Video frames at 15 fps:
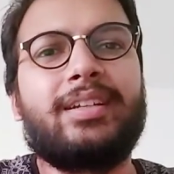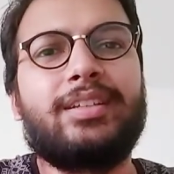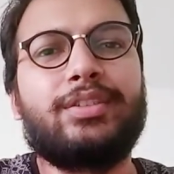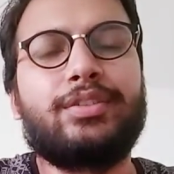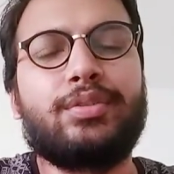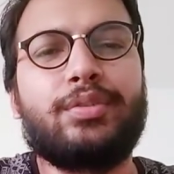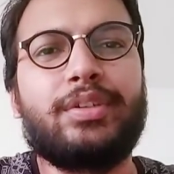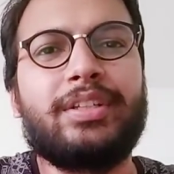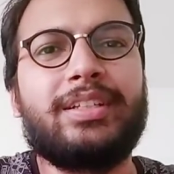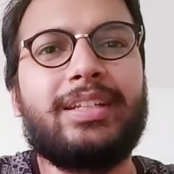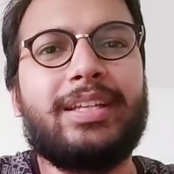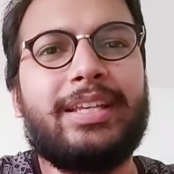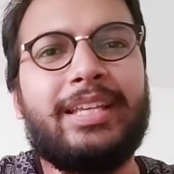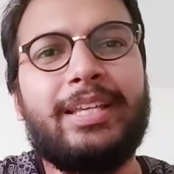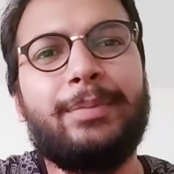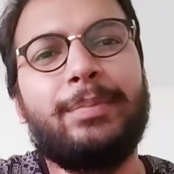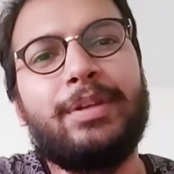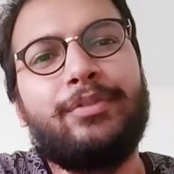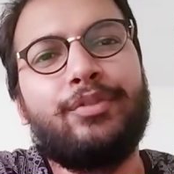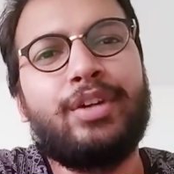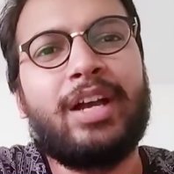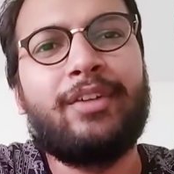So he may
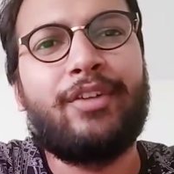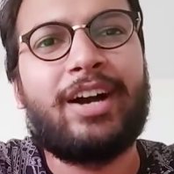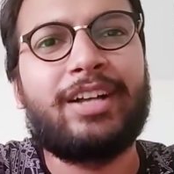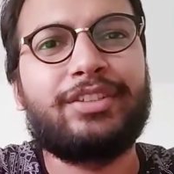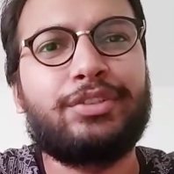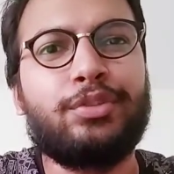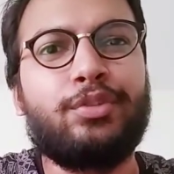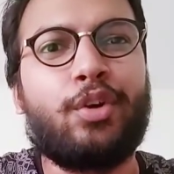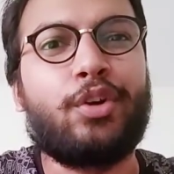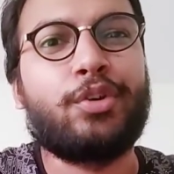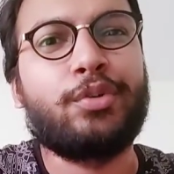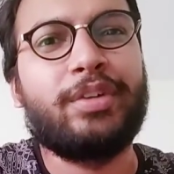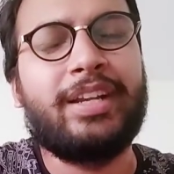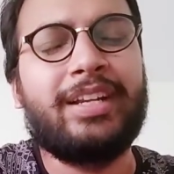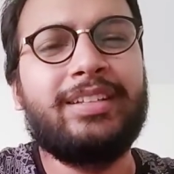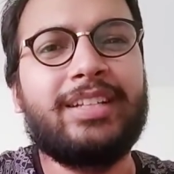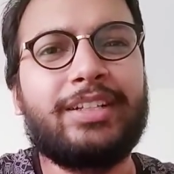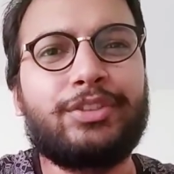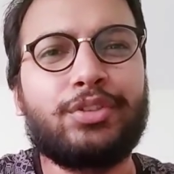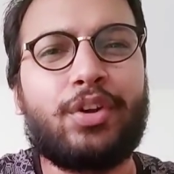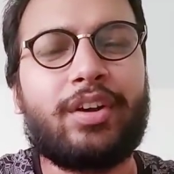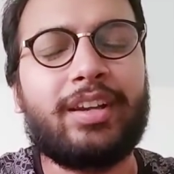would have asked you not to eat that
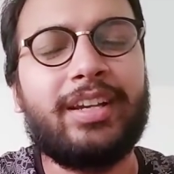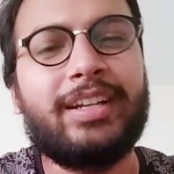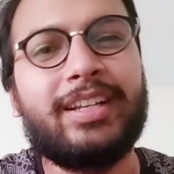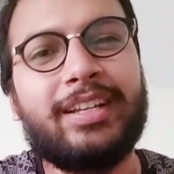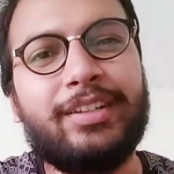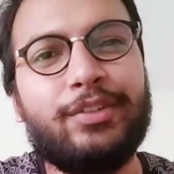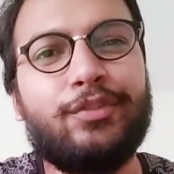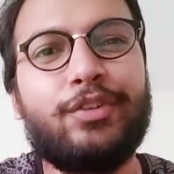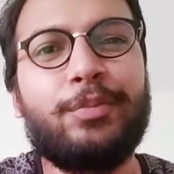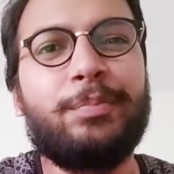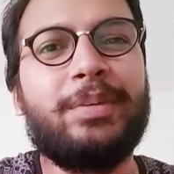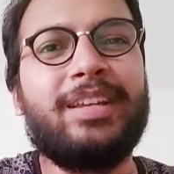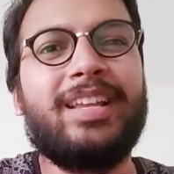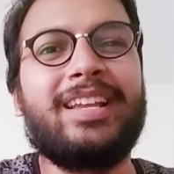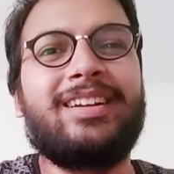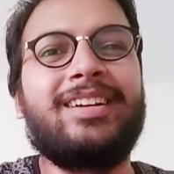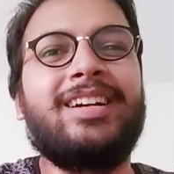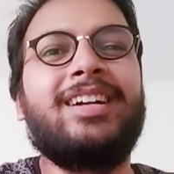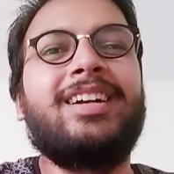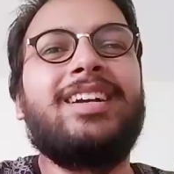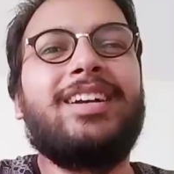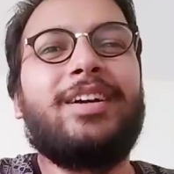chocolate, and you would be like,
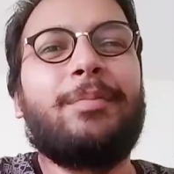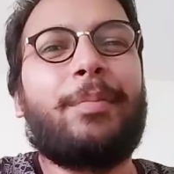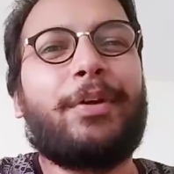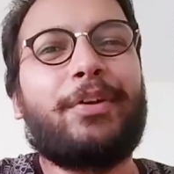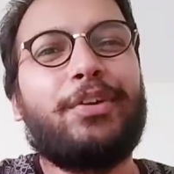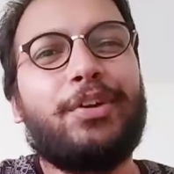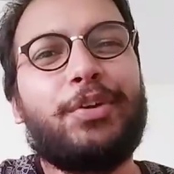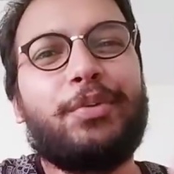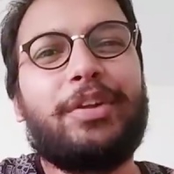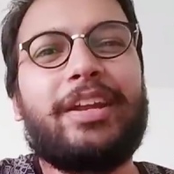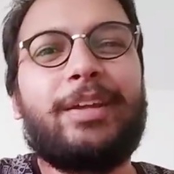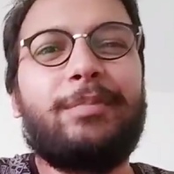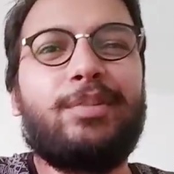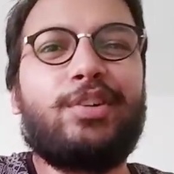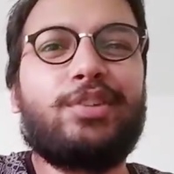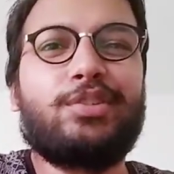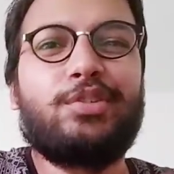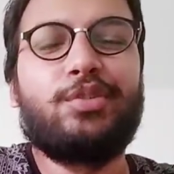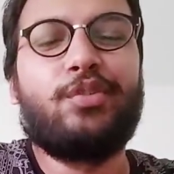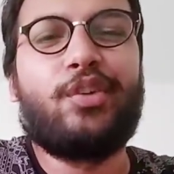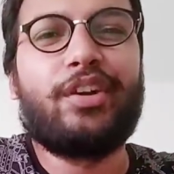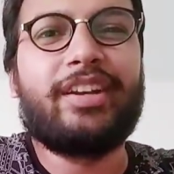but you're doing it because you
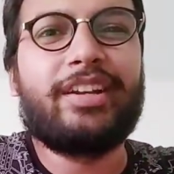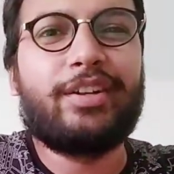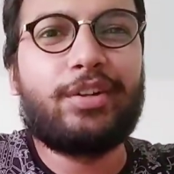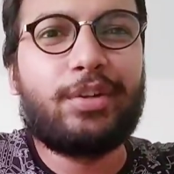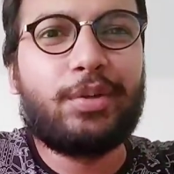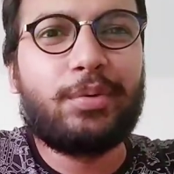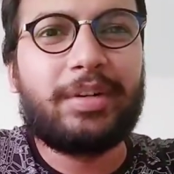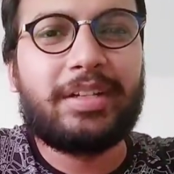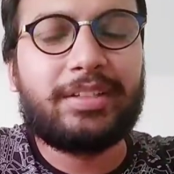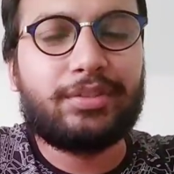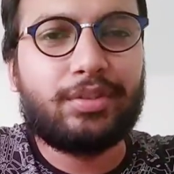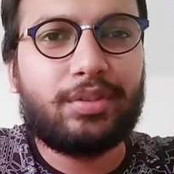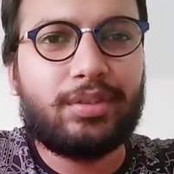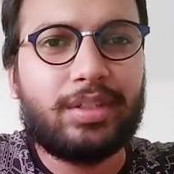wanted to do it. So